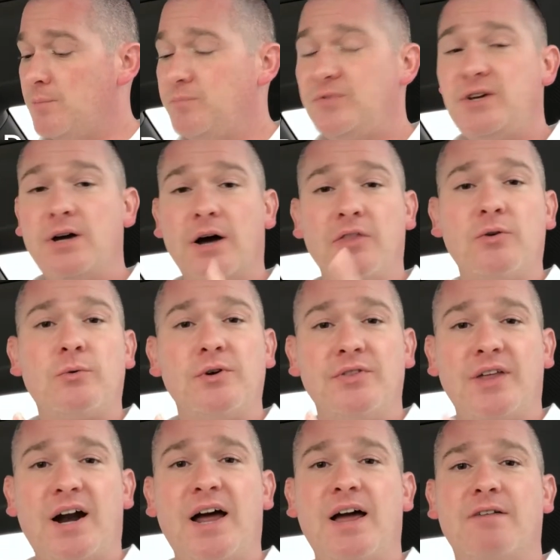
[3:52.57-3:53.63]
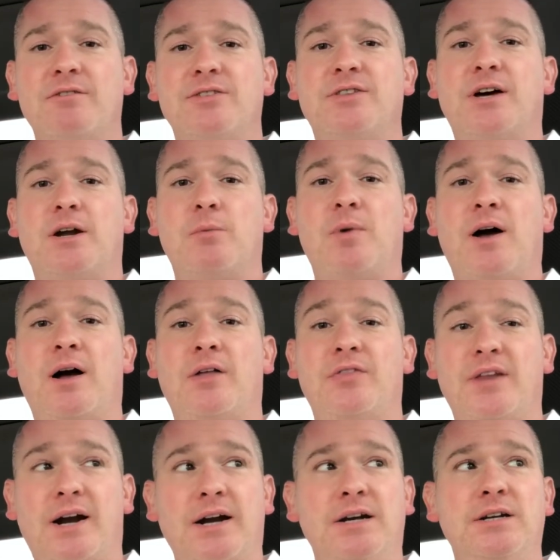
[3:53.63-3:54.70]
The other one that I haven't thought about
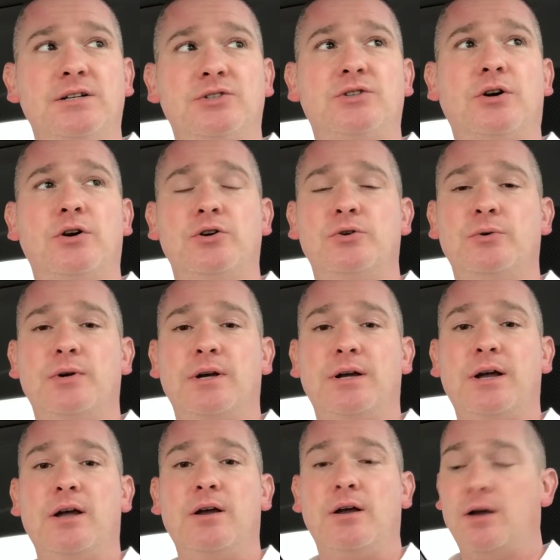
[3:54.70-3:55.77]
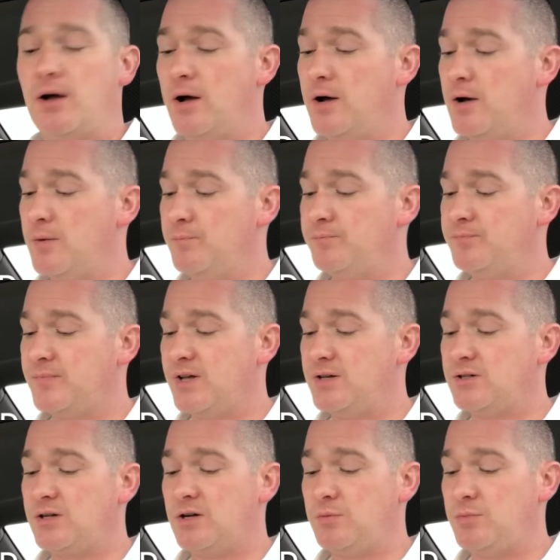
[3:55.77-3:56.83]
that I need to start doing is
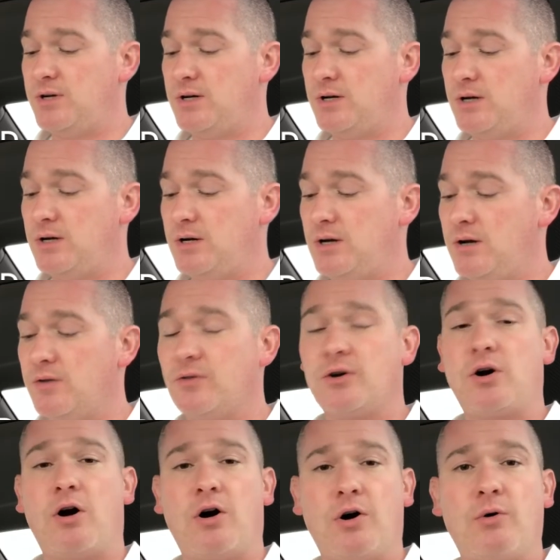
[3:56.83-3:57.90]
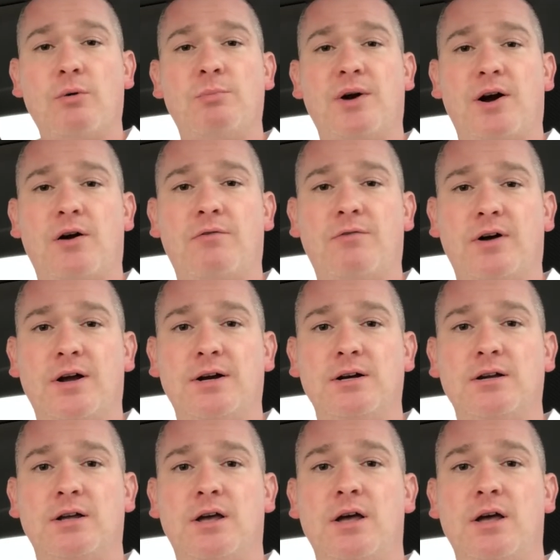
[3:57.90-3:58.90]
going to be the car repair fund.